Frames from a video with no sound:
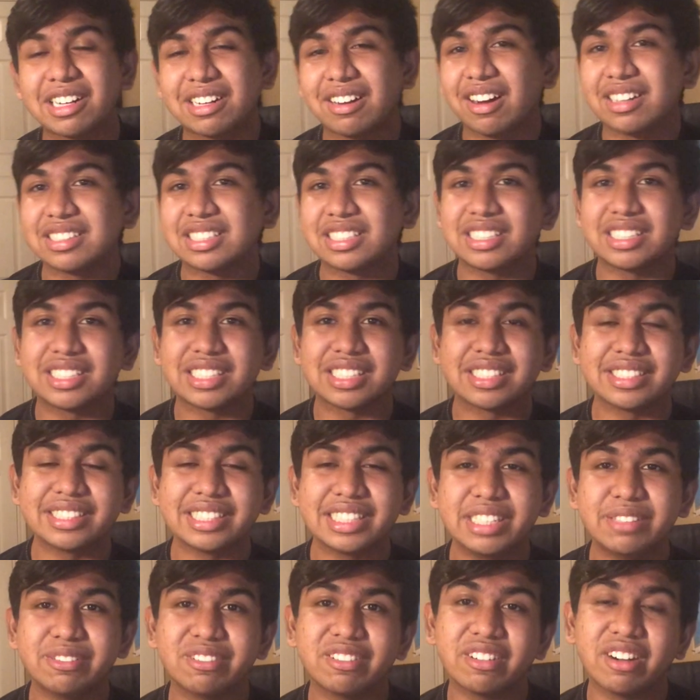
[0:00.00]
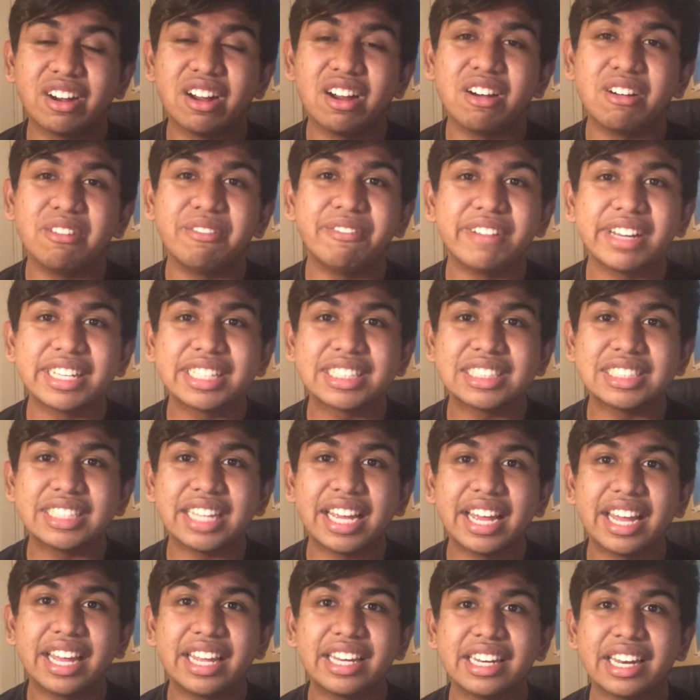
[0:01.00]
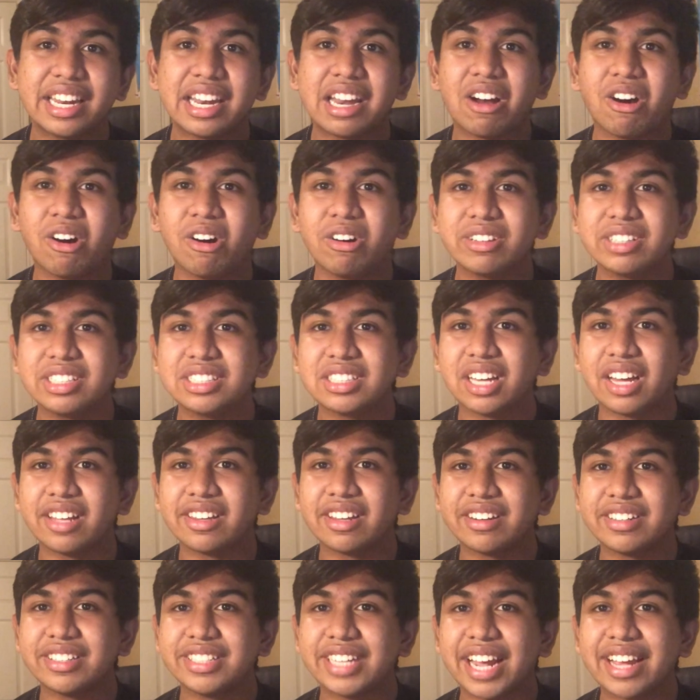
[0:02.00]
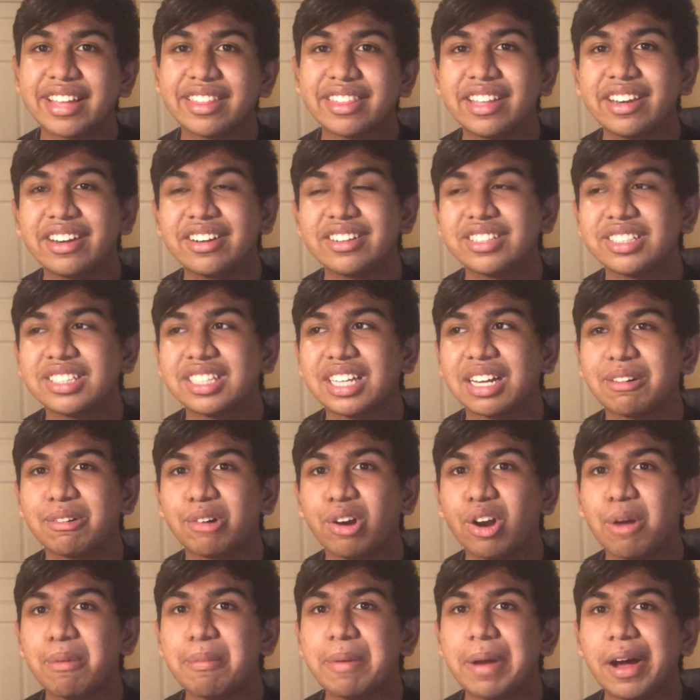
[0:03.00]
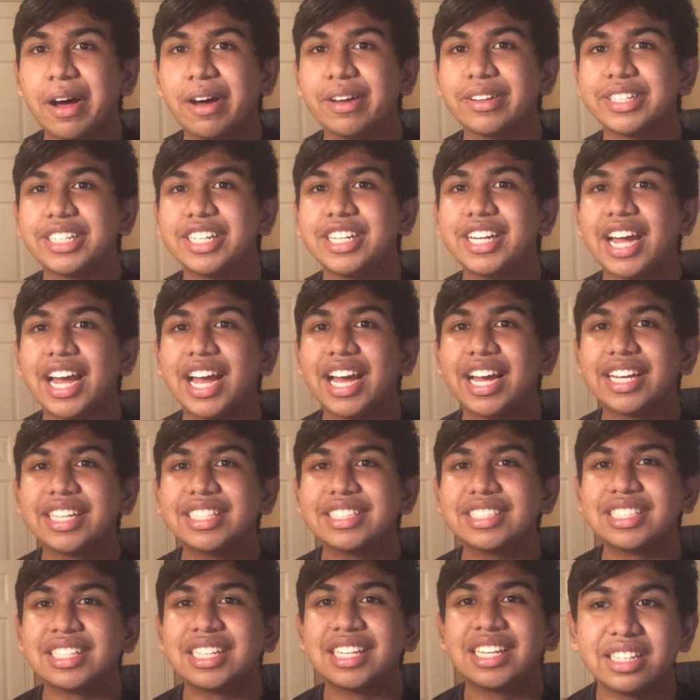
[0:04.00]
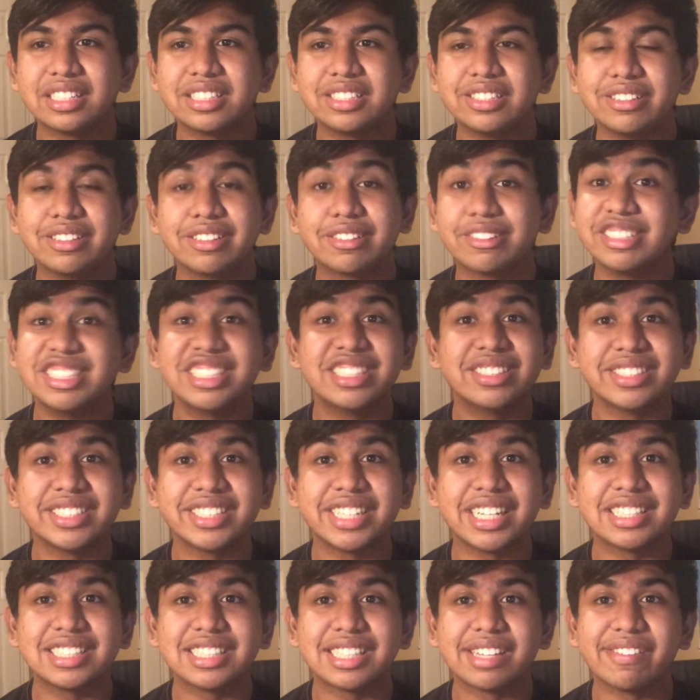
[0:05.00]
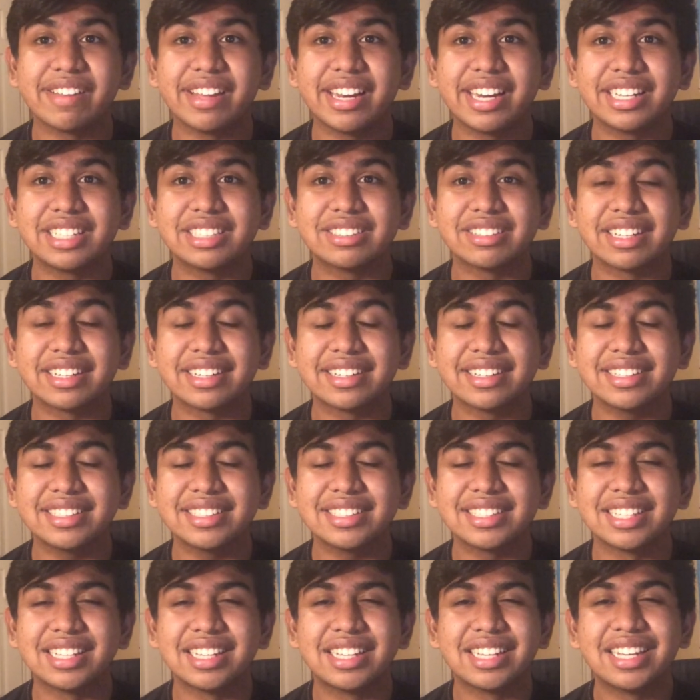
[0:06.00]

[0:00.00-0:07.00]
cards such as Levero, Wigstand, and all these other deck thinners that Royal Paladin has to increase your chances of hitting triggers,